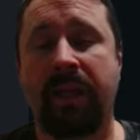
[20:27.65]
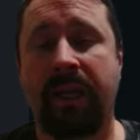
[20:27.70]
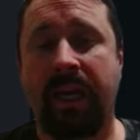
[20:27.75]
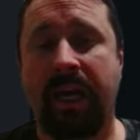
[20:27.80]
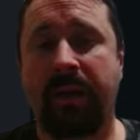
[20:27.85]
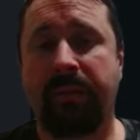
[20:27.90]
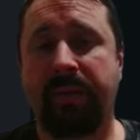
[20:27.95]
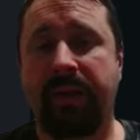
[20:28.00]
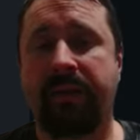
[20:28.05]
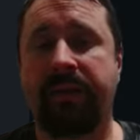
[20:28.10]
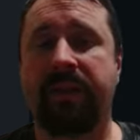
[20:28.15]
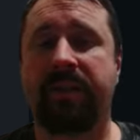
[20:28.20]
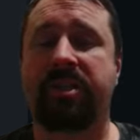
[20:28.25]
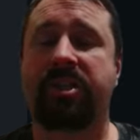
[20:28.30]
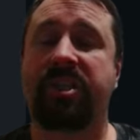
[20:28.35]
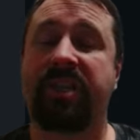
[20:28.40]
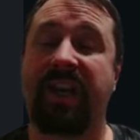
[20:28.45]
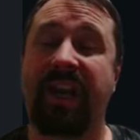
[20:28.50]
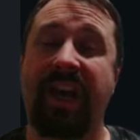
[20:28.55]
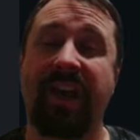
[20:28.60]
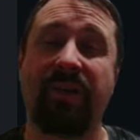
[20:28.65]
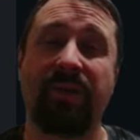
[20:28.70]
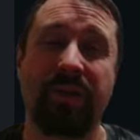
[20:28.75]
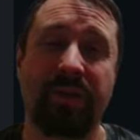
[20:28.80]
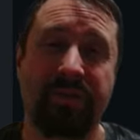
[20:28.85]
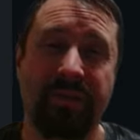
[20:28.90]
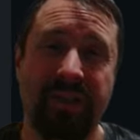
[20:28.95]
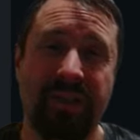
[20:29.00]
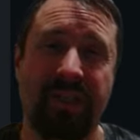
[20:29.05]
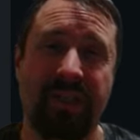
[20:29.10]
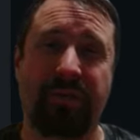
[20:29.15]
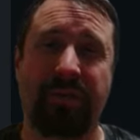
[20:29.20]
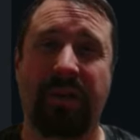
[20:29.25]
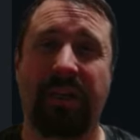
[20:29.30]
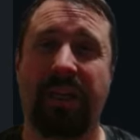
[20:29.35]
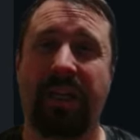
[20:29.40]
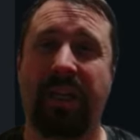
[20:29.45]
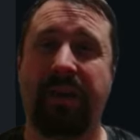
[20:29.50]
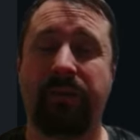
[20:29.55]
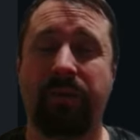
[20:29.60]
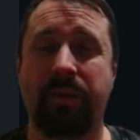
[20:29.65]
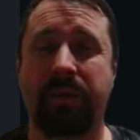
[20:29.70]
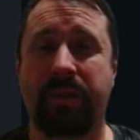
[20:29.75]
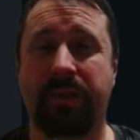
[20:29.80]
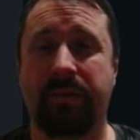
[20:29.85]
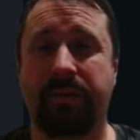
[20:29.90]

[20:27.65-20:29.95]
And there's channels for different levels